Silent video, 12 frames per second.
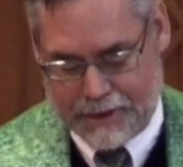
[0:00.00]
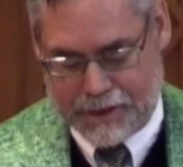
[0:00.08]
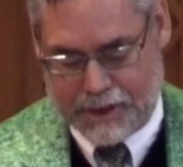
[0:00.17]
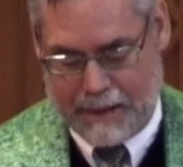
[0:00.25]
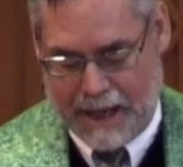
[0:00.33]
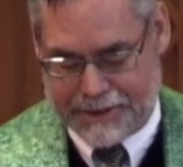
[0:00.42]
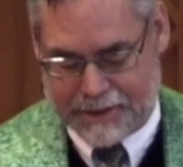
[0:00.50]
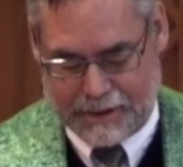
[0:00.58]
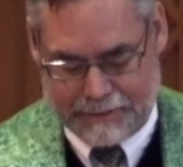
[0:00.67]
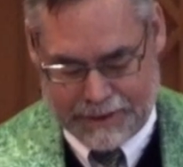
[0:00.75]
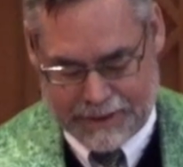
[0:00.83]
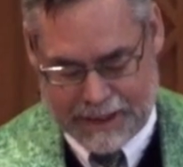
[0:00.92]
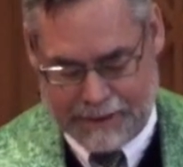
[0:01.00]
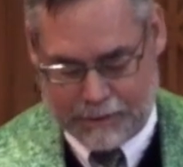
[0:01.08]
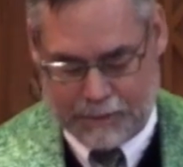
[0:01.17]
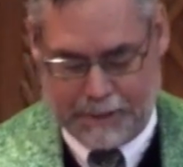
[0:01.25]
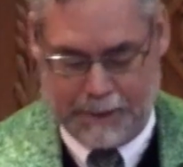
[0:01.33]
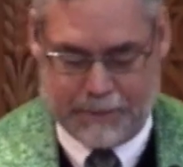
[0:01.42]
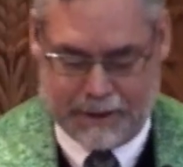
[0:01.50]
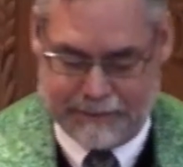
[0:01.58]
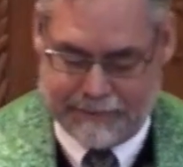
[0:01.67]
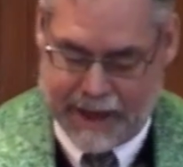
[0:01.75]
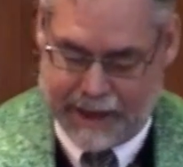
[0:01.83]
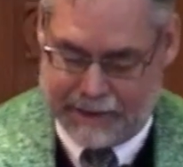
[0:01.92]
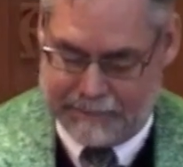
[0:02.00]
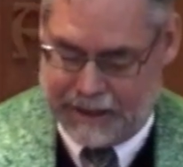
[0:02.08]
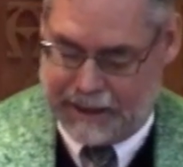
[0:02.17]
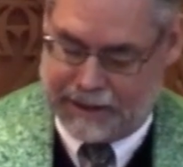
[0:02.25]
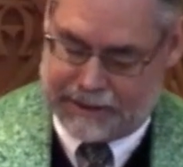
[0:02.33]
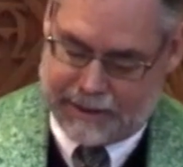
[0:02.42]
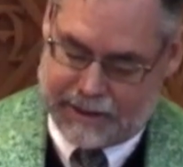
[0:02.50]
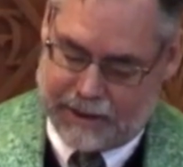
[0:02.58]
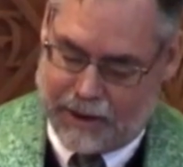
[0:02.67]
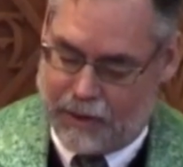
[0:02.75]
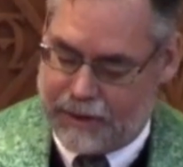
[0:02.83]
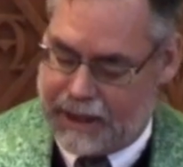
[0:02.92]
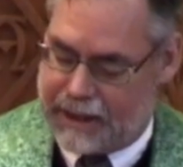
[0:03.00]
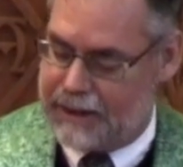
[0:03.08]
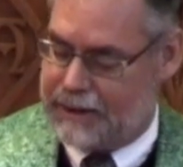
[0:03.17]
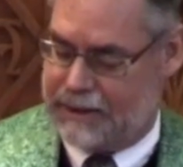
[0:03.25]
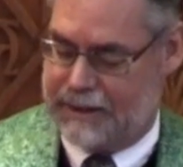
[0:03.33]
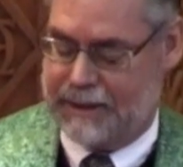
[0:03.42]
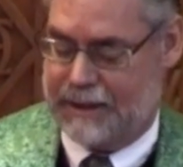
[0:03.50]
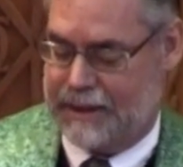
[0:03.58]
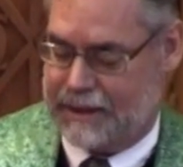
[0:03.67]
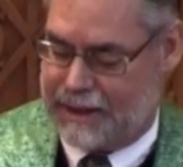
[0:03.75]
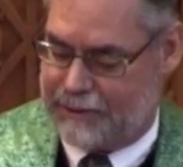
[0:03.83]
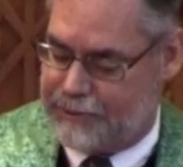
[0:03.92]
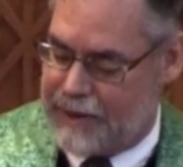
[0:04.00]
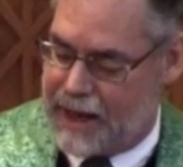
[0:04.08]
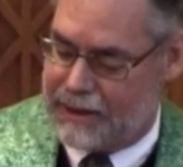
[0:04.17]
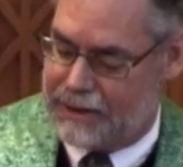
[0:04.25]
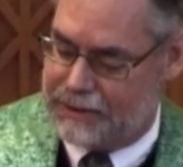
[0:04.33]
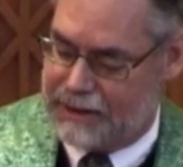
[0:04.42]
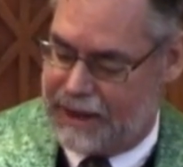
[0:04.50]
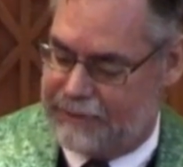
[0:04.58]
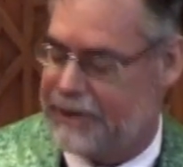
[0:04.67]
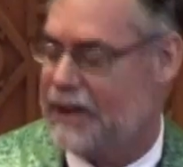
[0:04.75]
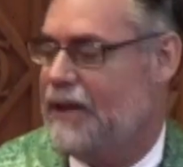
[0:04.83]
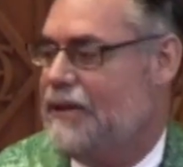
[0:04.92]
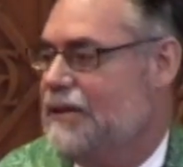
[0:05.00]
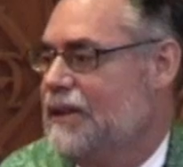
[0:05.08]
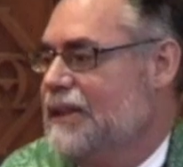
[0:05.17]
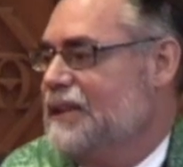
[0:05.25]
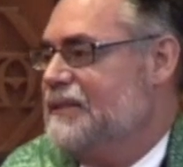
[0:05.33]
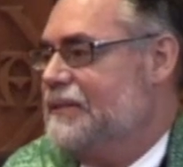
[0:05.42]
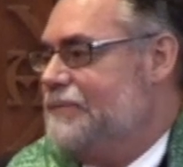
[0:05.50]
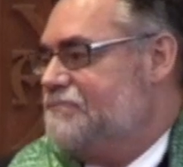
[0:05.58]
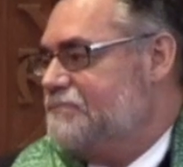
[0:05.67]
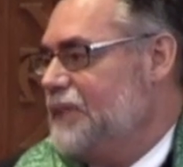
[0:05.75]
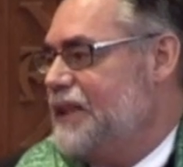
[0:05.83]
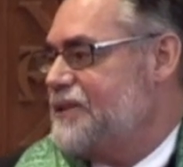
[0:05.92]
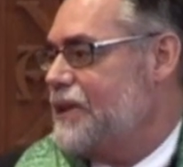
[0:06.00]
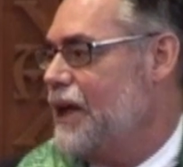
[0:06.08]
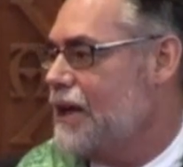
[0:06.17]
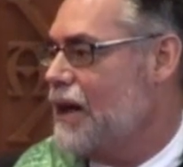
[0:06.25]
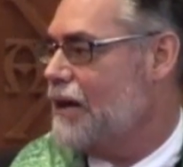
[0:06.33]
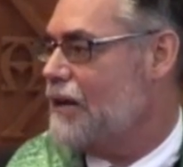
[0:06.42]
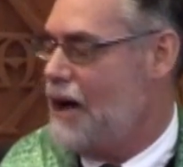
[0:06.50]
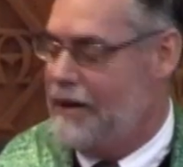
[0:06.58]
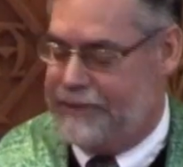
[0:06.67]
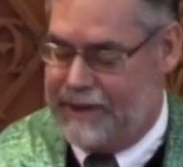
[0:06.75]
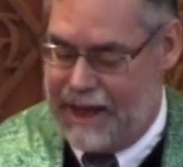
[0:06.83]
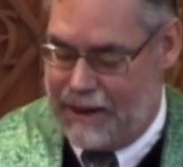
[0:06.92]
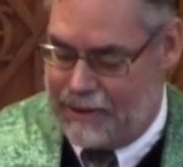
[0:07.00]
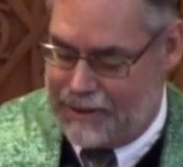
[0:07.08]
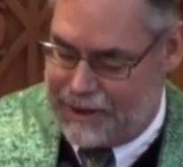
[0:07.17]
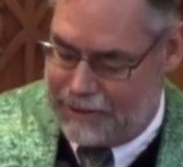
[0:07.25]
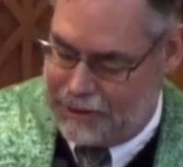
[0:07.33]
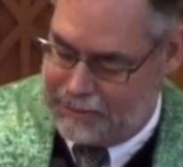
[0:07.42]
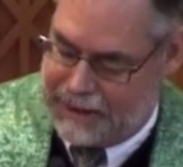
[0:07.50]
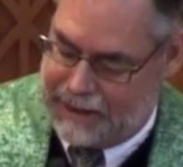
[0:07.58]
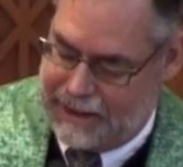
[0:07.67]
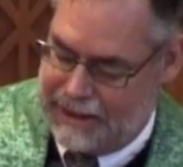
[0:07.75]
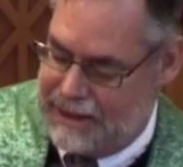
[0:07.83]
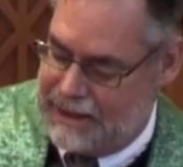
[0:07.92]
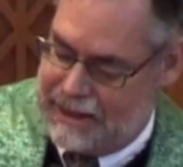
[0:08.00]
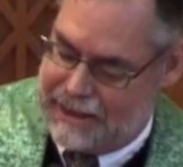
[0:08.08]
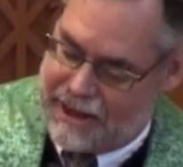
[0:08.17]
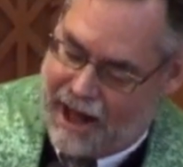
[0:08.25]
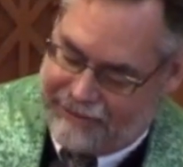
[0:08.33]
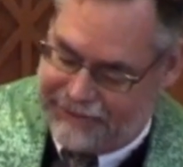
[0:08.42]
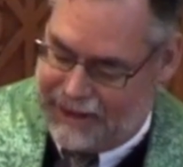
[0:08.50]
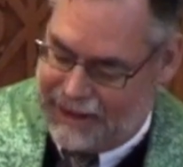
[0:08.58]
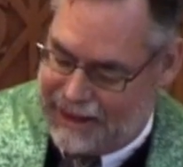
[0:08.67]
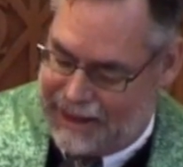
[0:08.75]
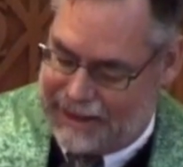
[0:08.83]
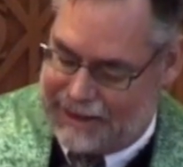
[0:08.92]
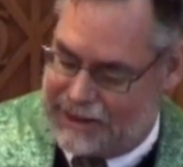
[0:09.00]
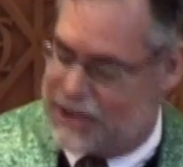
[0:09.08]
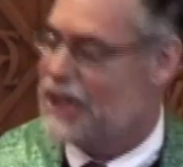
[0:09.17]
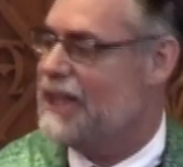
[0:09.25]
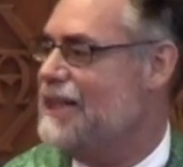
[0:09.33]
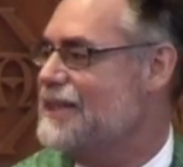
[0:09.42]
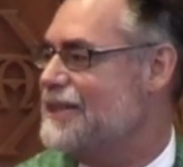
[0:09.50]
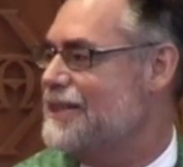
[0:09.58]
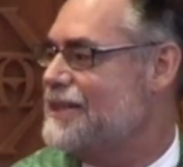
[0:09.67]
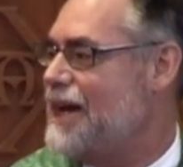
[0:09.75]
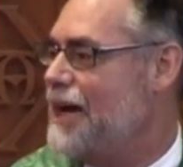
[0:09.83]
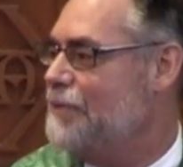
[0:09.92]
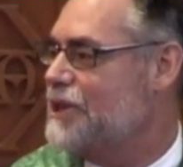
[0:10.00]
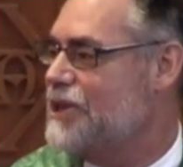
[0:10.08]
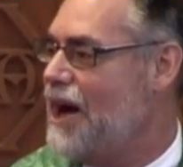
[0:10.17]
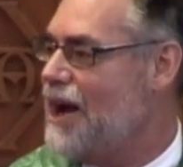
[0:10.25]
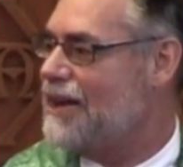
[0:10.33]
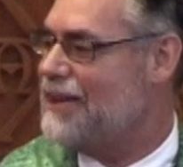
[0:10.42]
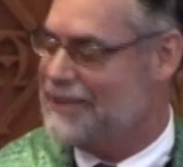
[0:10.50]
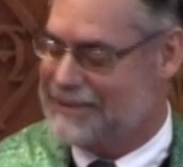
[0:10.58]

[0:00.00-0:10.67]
the Shabbat service, several people invited me to the oneg that followed. I figured it's like our coffee hour. There would be coffee and goodies and time to talk.